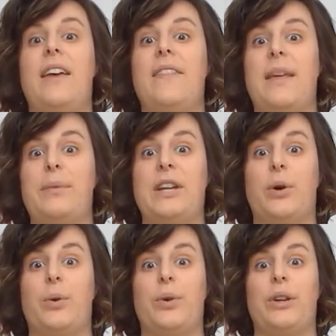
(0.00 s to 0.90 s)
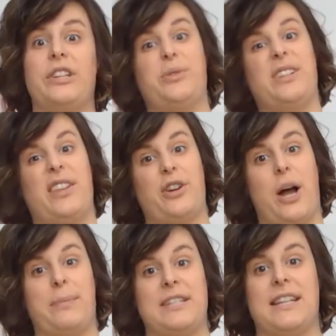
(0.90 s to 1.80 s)
Then we go and do another
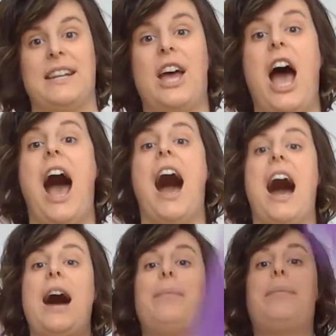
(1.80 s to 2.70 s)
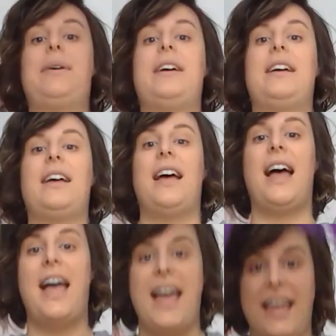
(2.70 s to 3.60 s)
opposite. Up
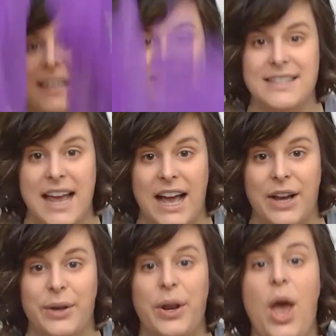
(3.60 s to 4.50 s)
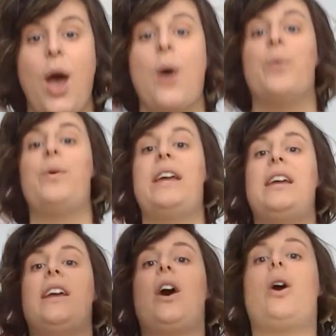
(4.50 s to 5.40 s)
and down.
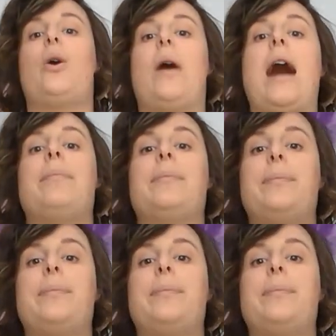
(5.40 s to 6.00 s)
We go up